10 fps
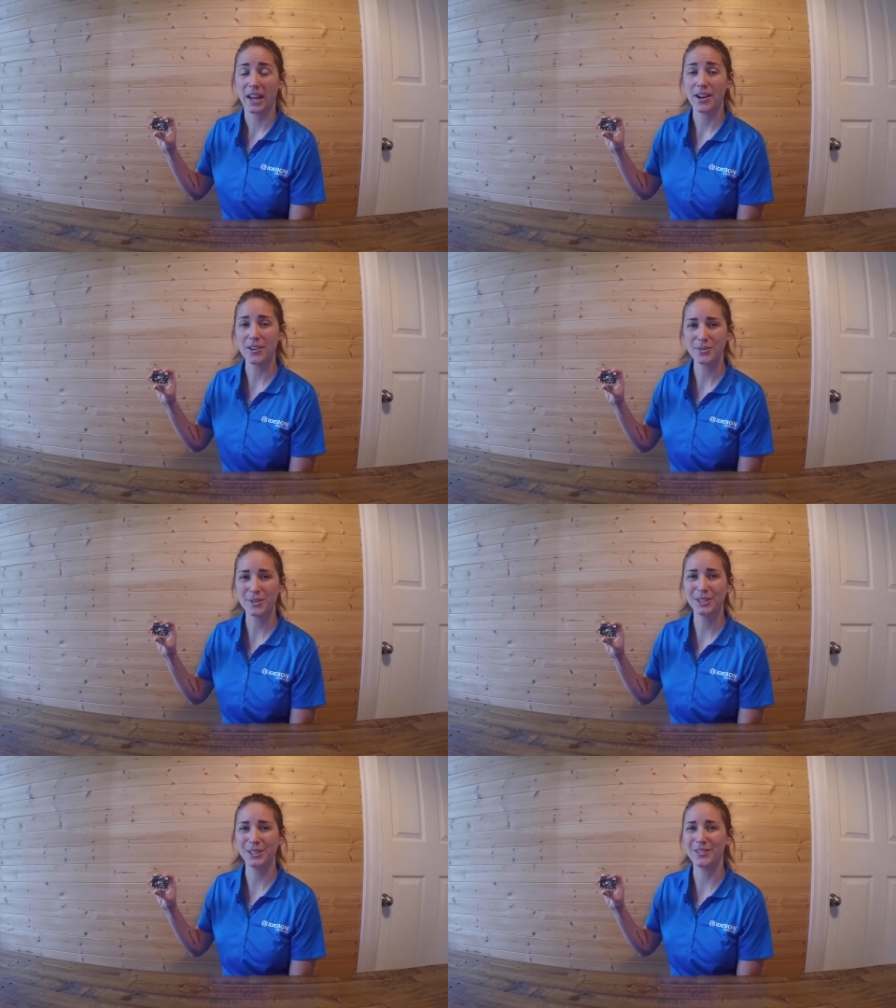It also
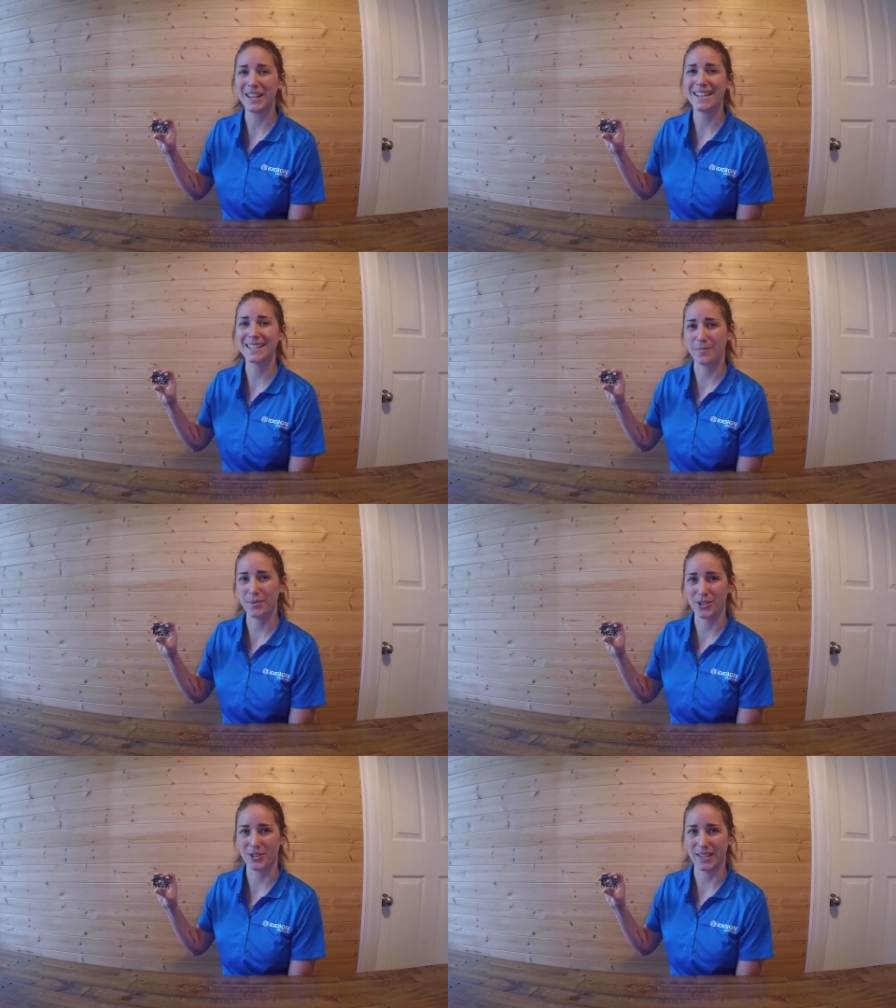includes a
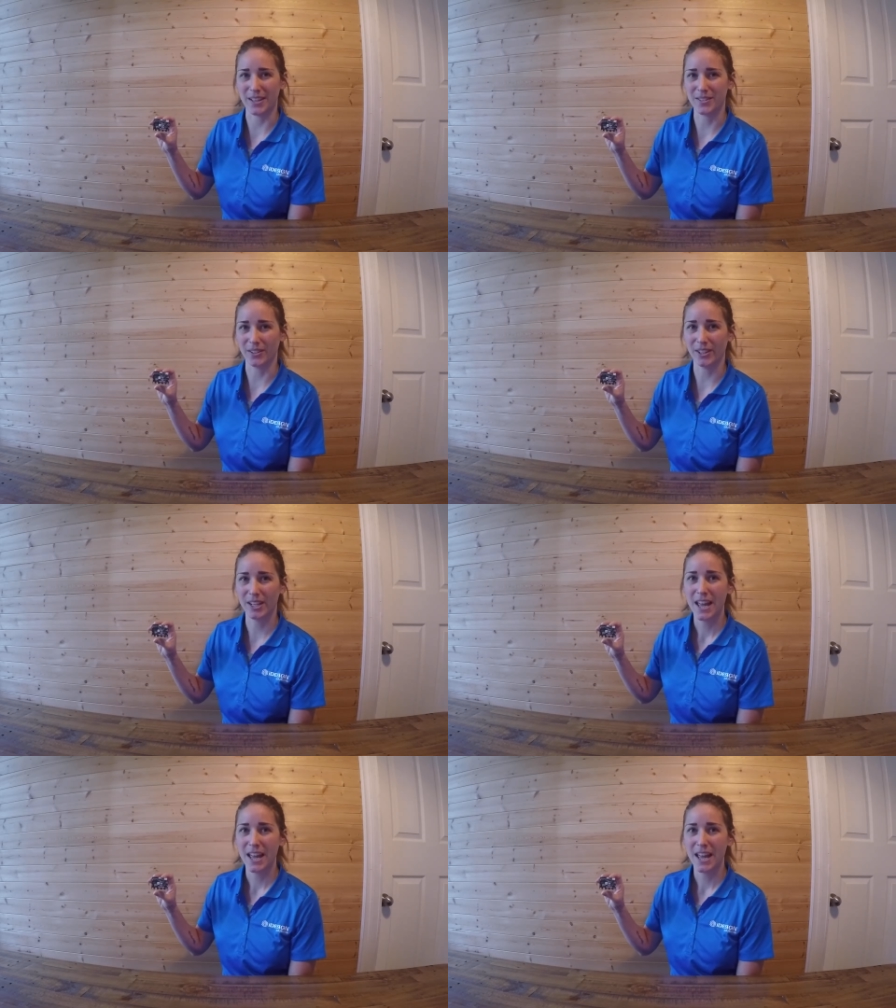temperature sensor.